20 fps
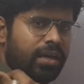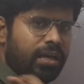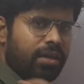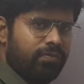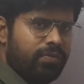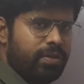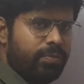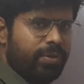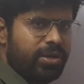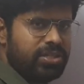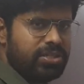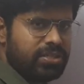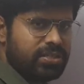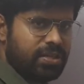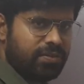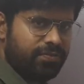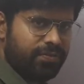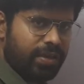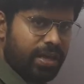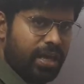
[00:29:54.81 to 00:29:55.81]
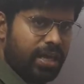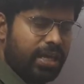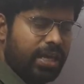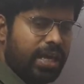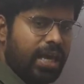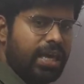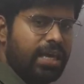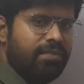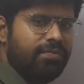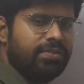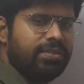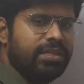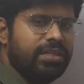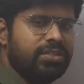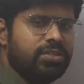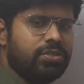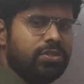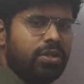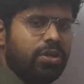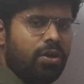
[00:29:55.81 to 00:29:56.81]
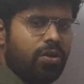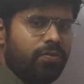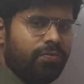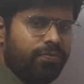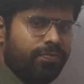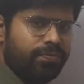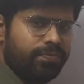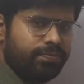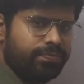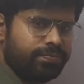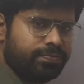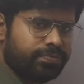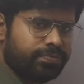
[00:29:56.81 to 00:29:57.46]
If the patient is of AKA with history of